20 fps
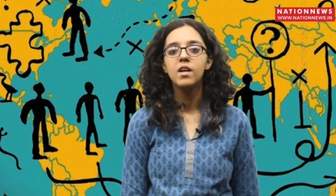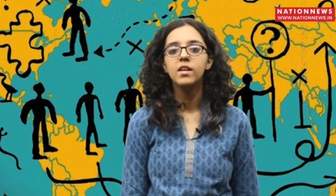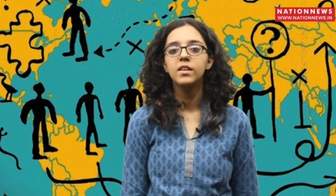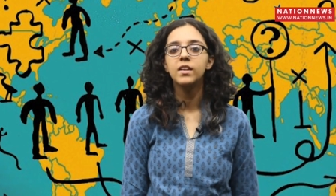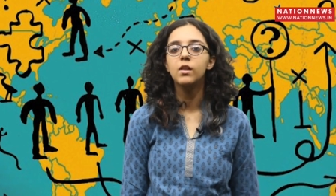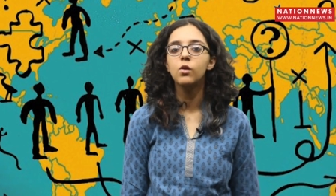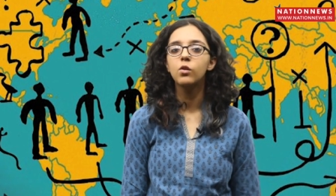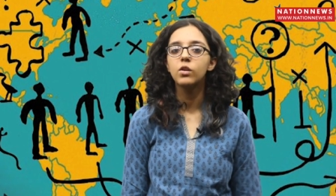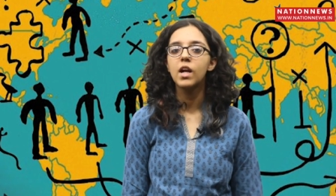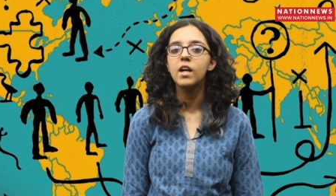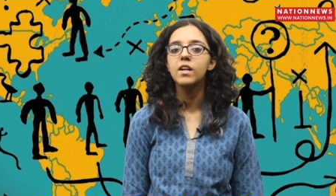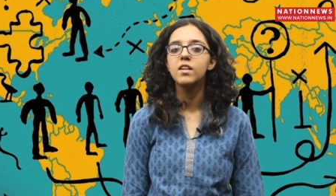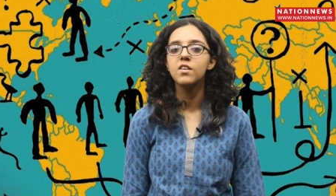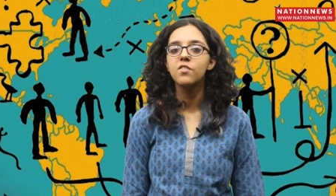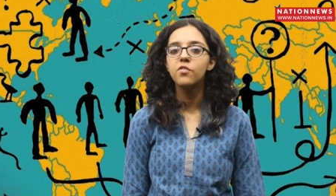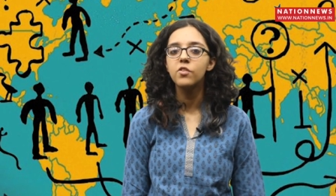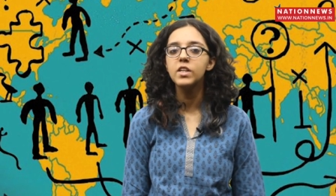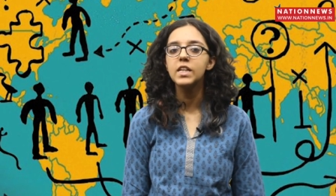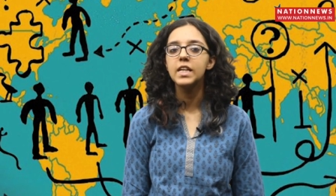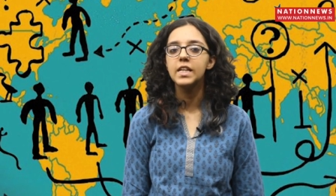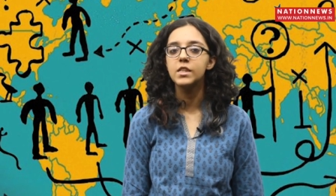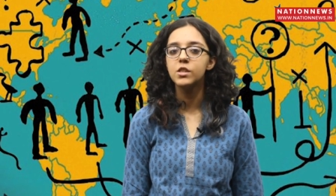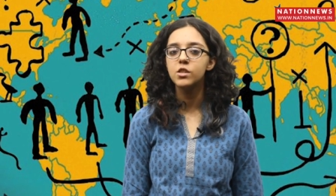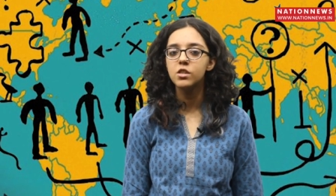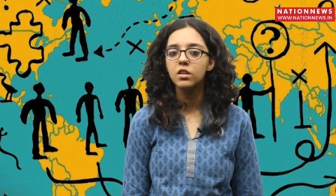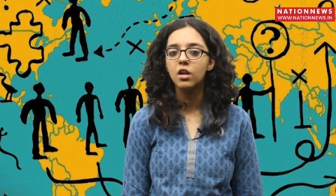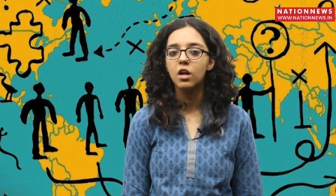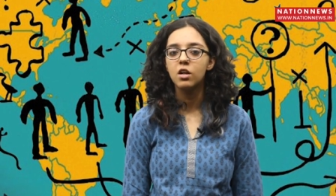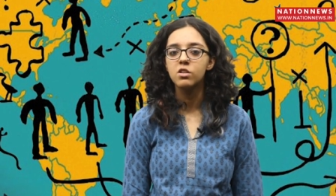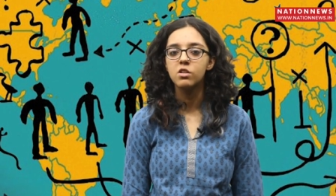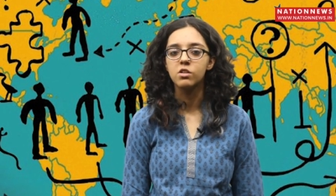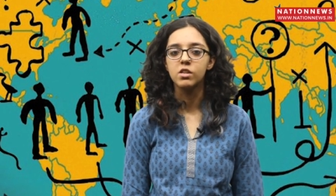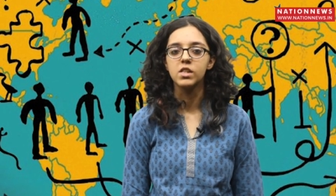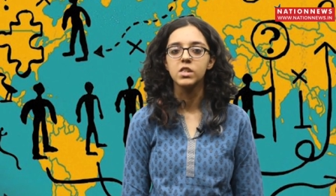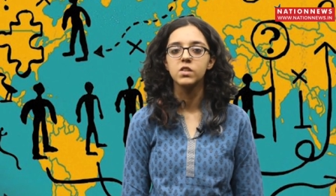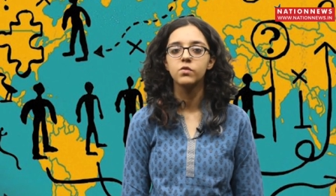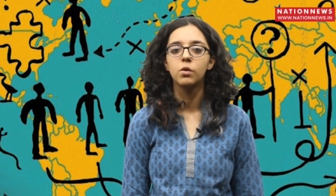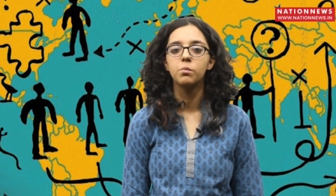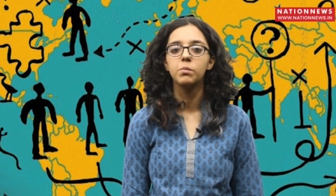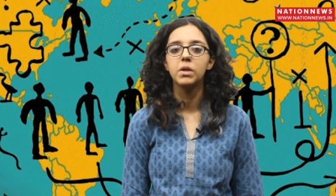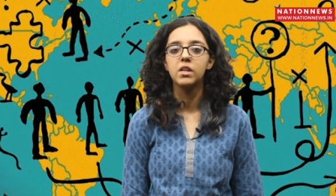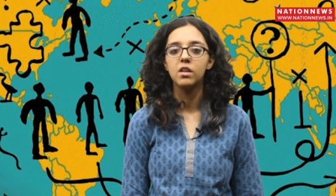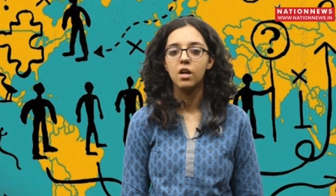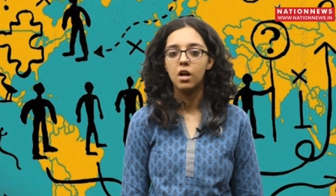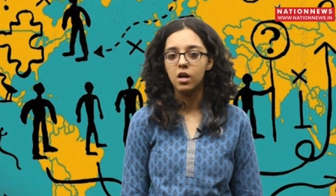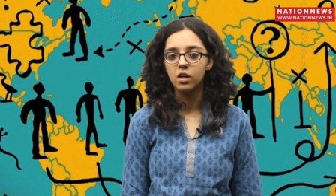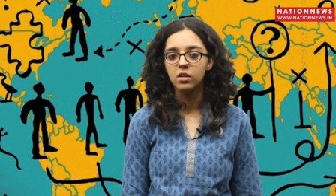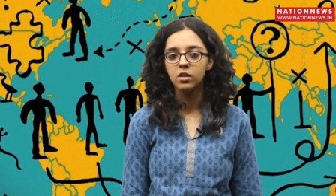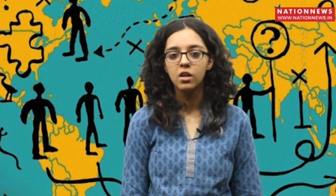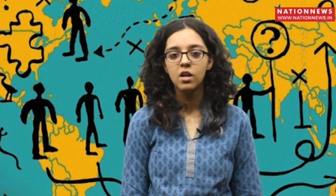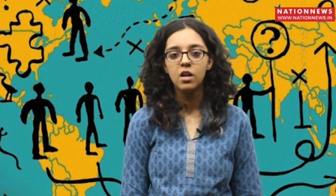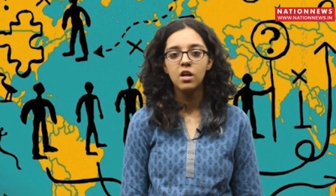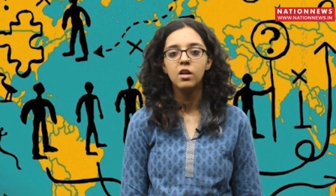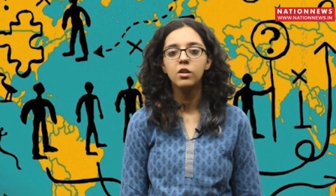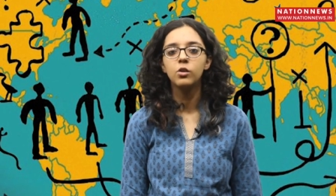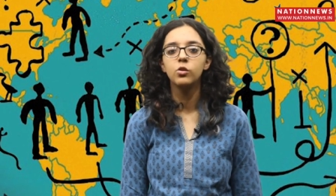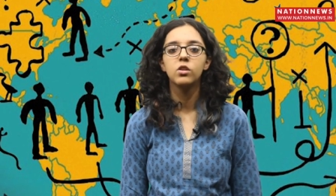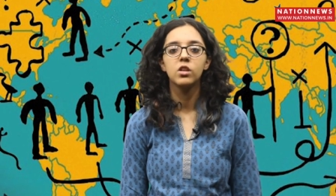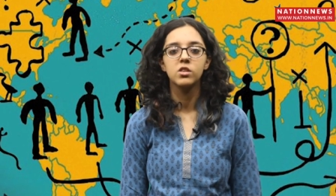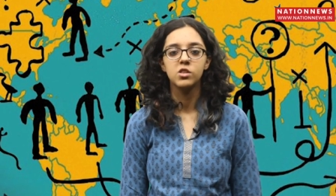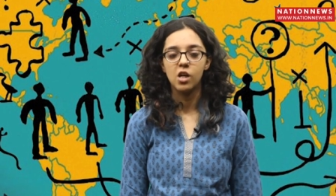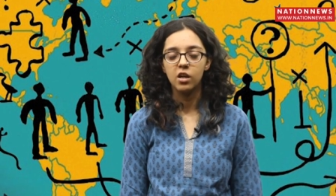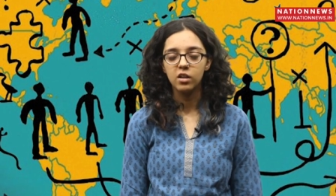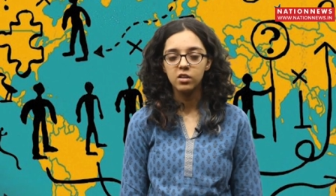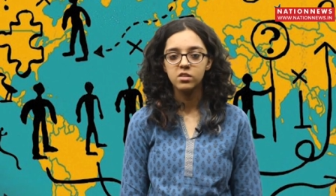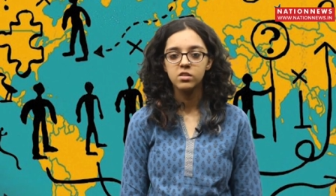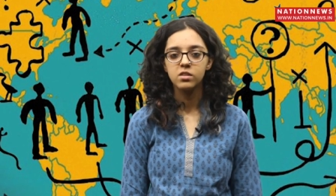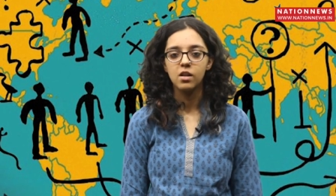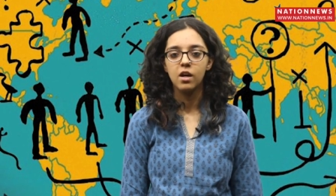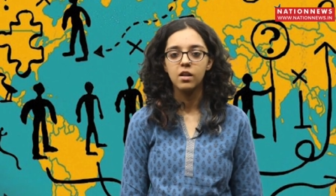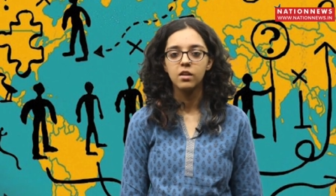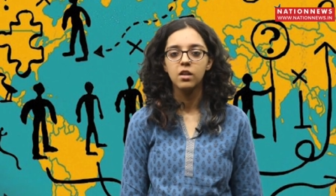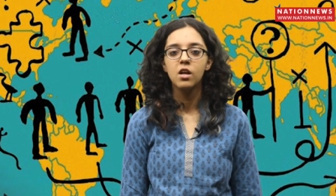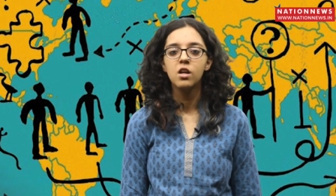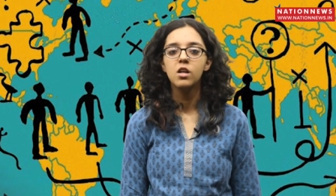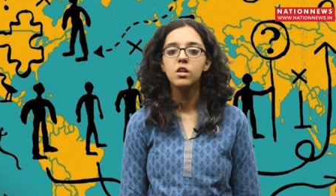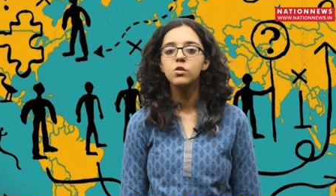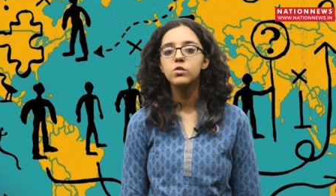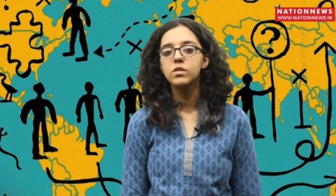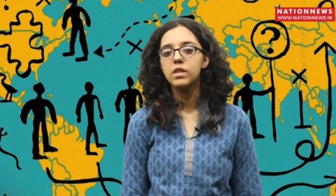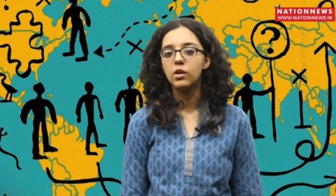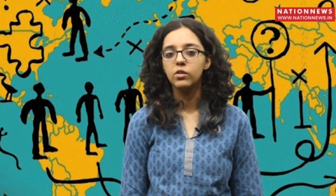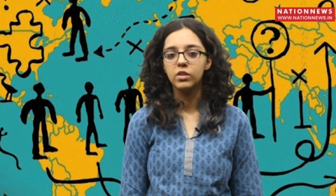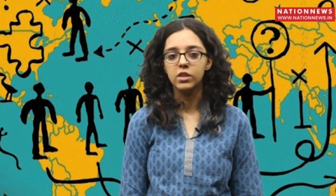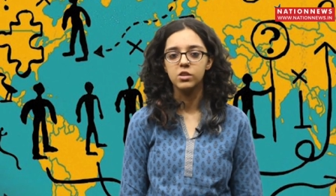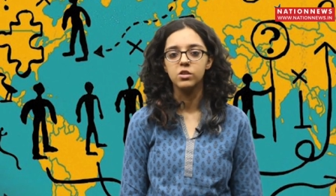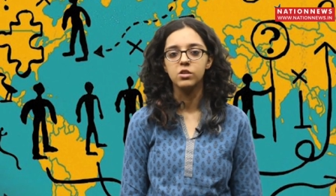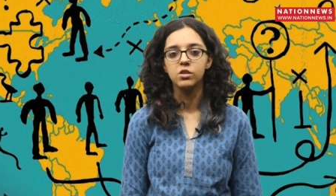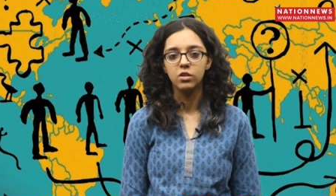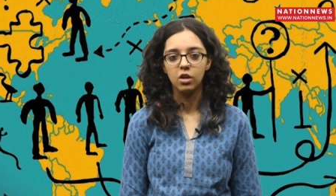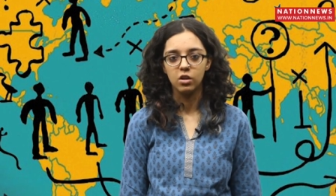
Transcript: They looked at different Asian countries from Iran to Tajikistan to South Asian